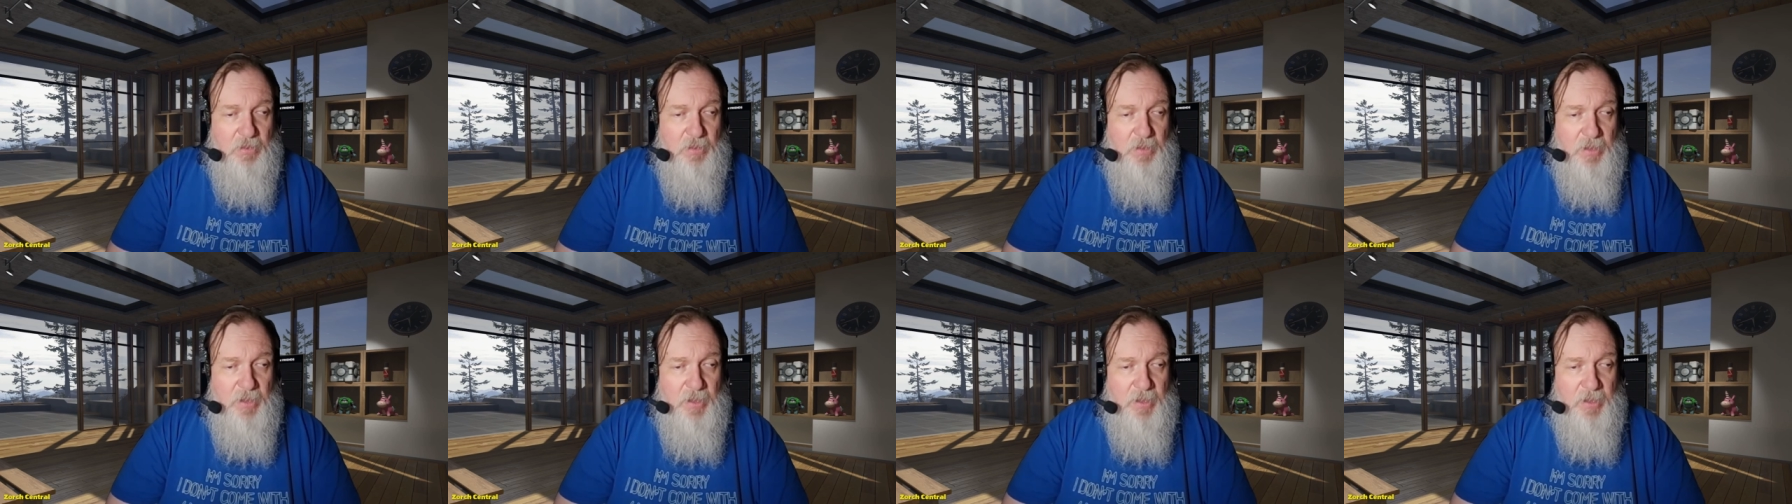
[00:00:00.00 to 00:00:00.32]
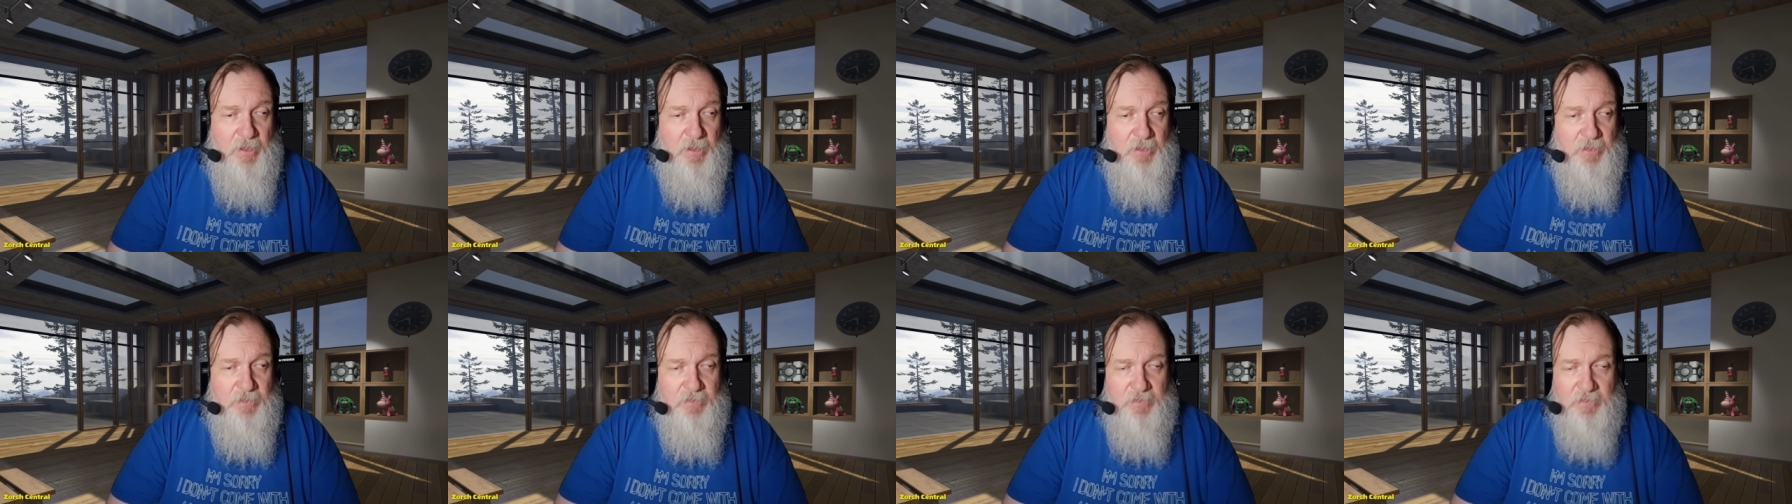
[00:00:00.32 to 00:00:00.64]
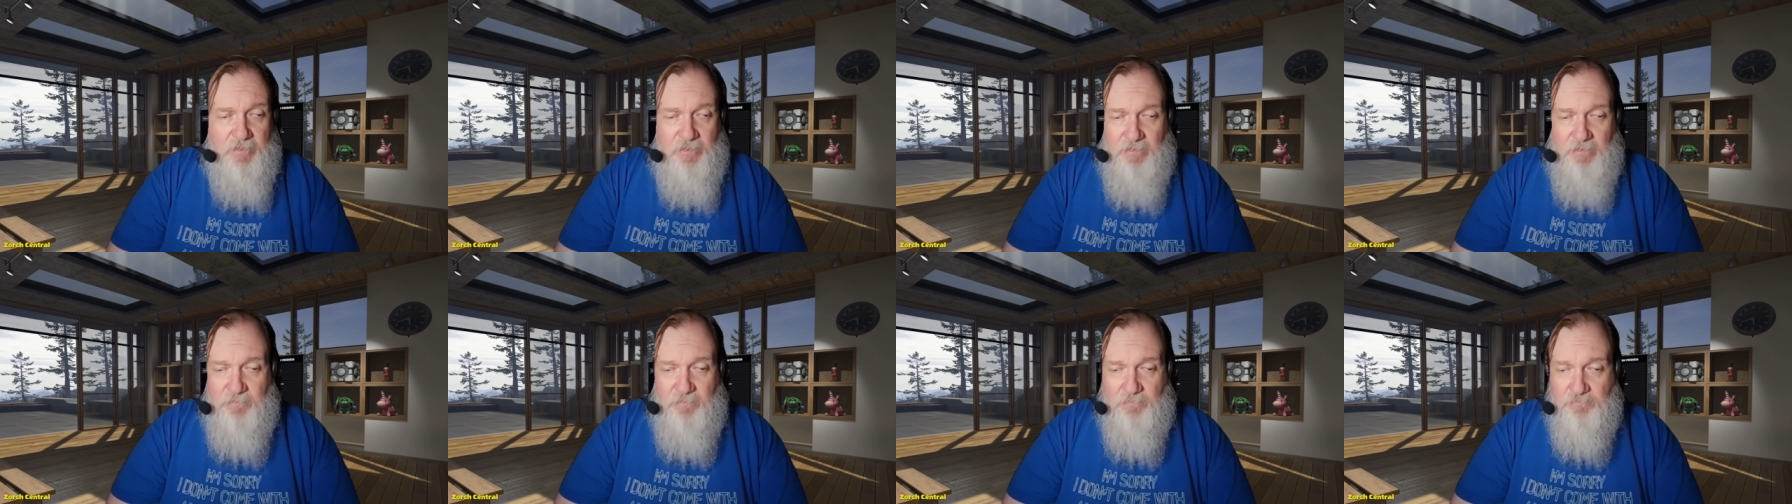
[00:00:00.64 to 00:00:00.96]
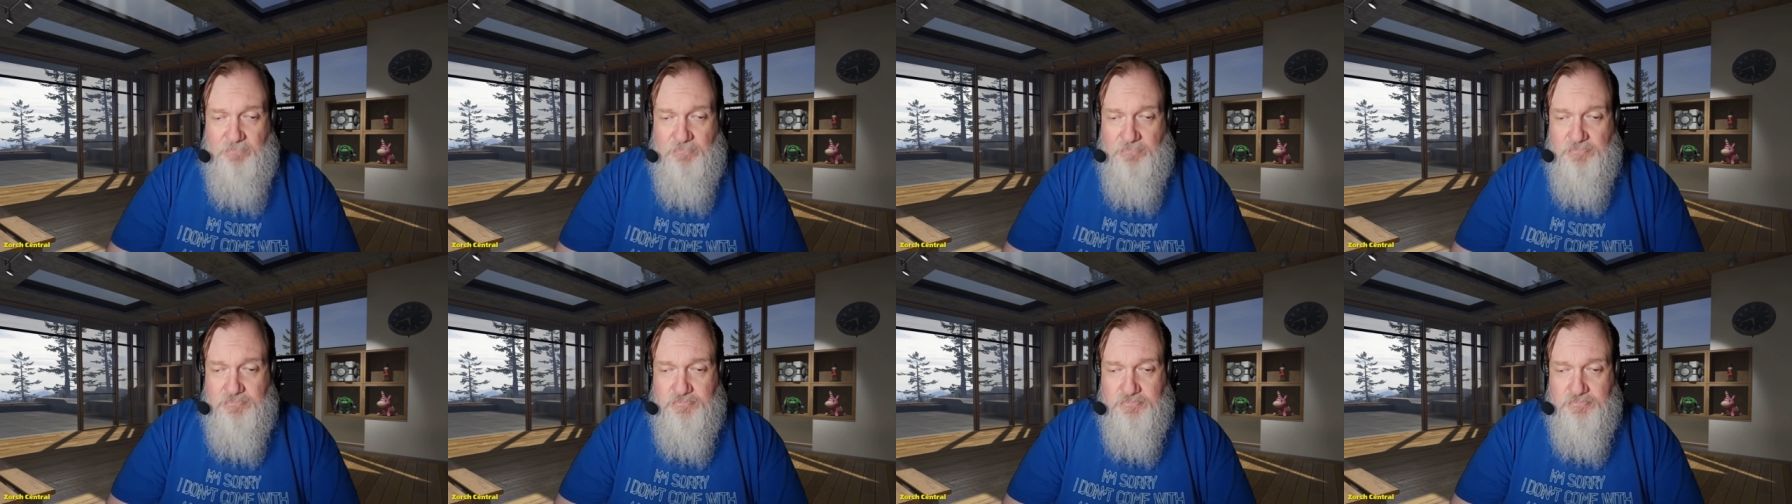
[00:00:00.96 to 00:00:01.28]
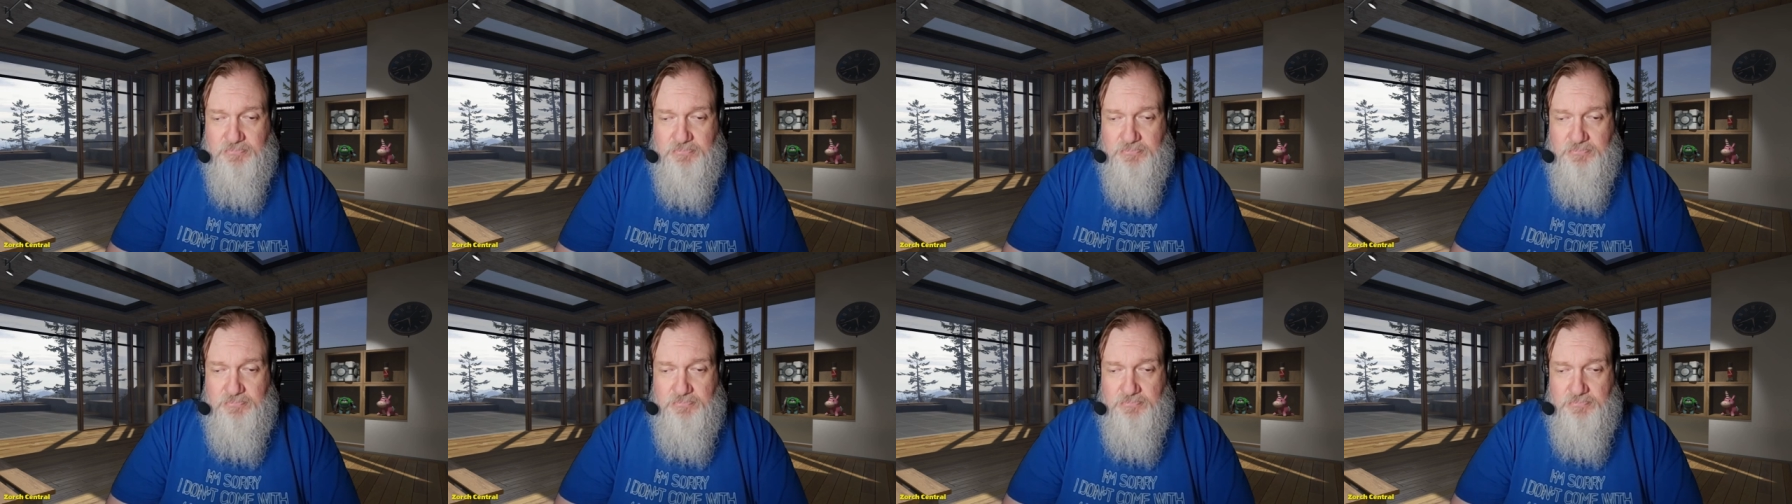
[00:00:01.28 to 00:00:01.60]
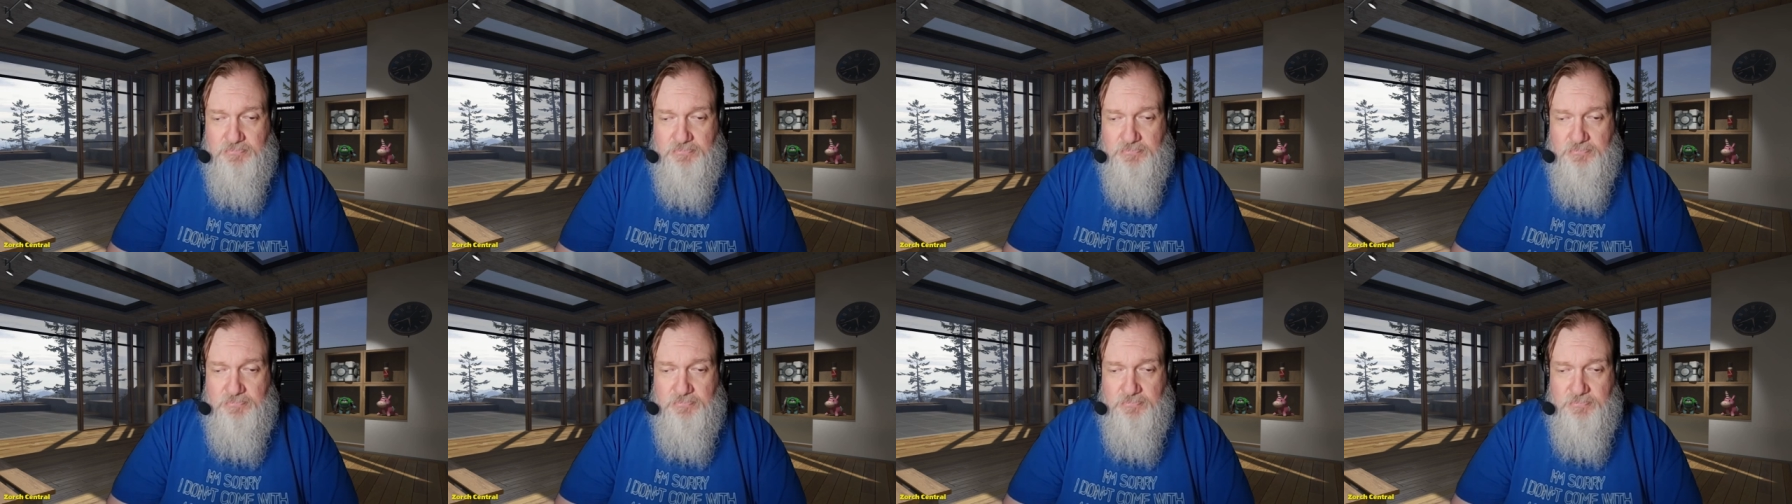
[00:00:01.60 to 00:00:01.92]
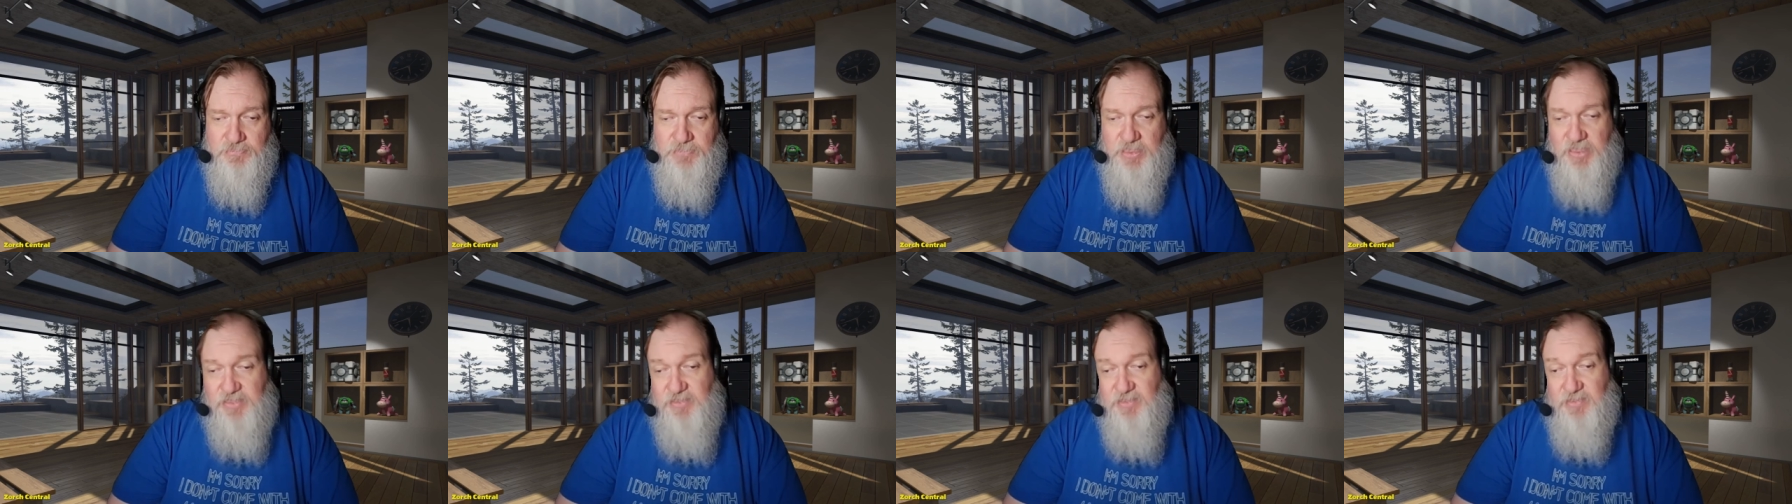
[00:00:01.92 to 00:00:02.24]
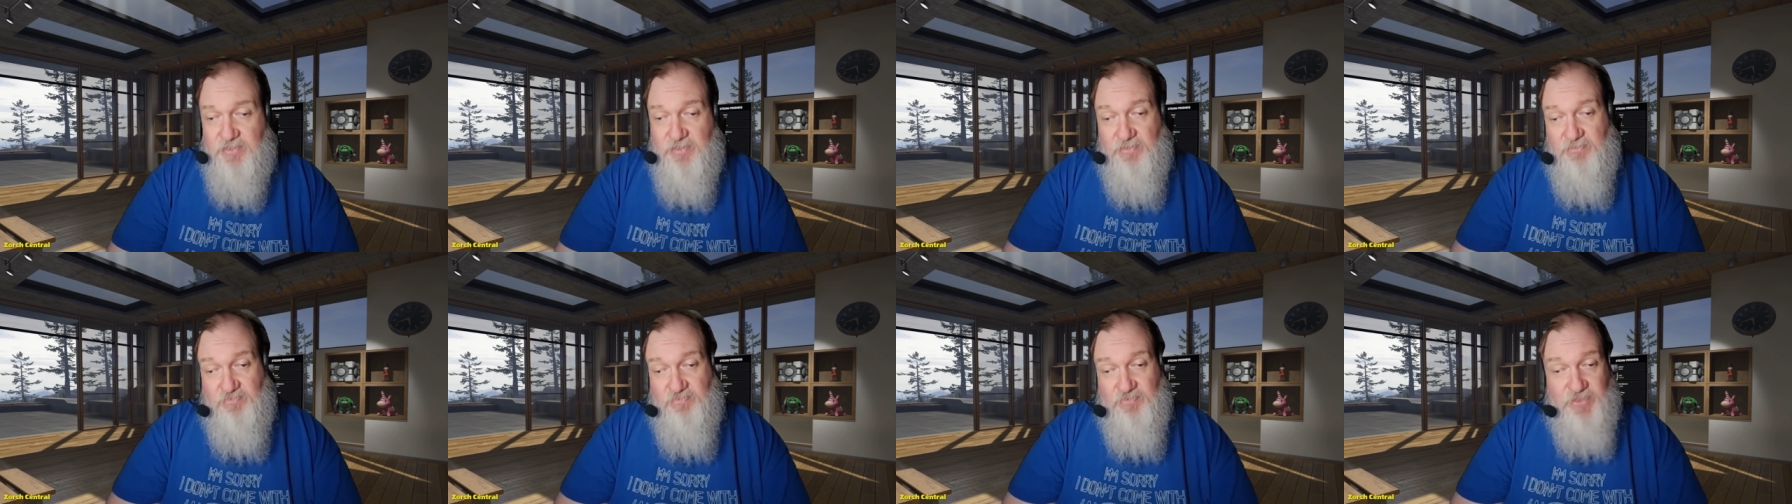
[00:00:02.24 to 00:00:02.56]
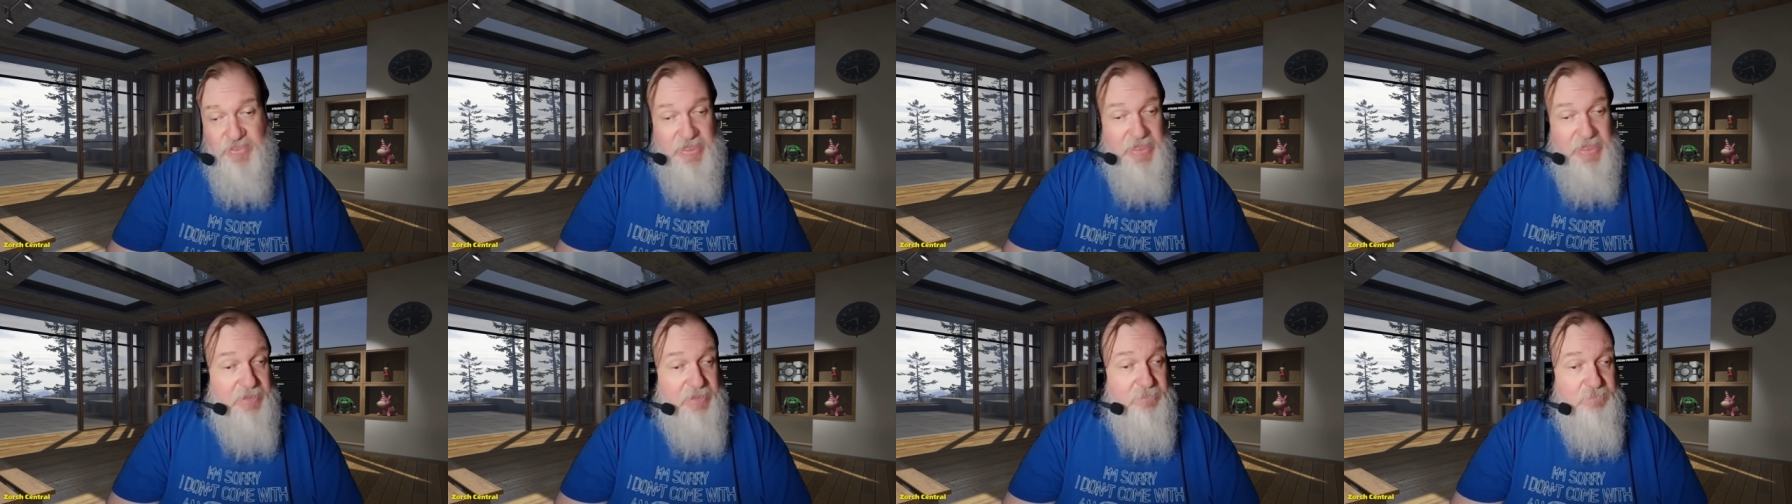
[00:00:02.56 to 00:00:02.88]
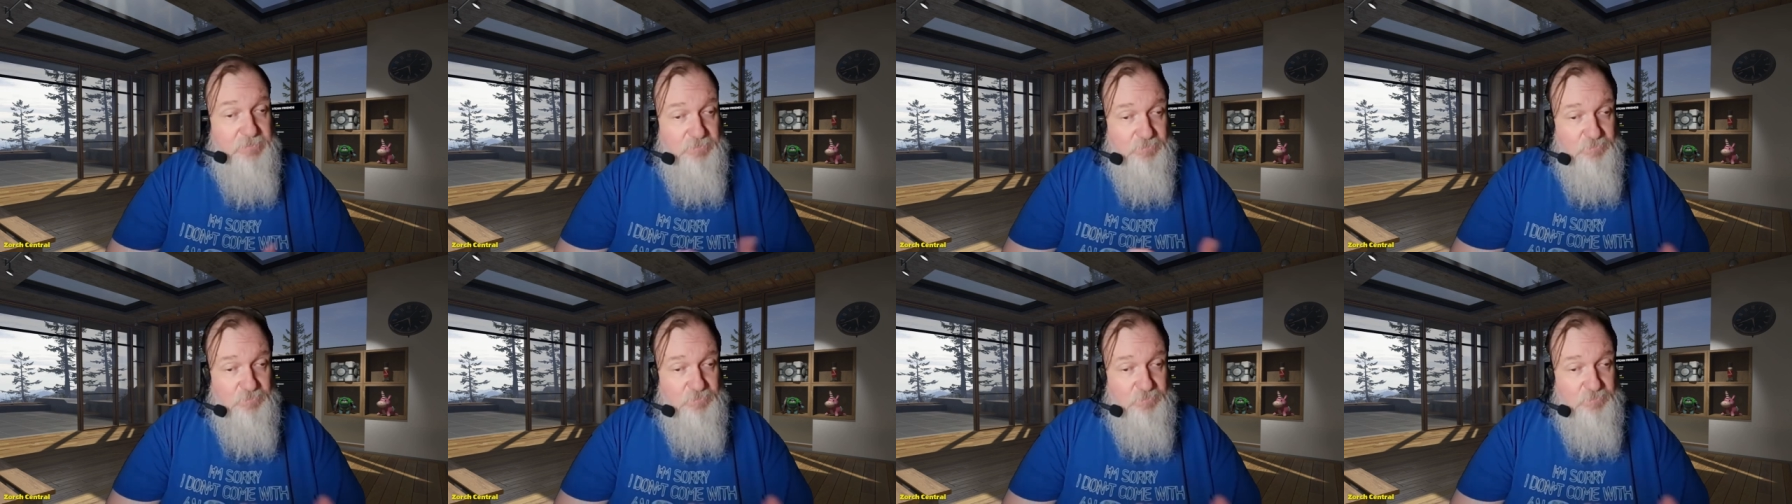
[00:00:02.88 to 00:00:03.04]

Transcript: And um, let's see,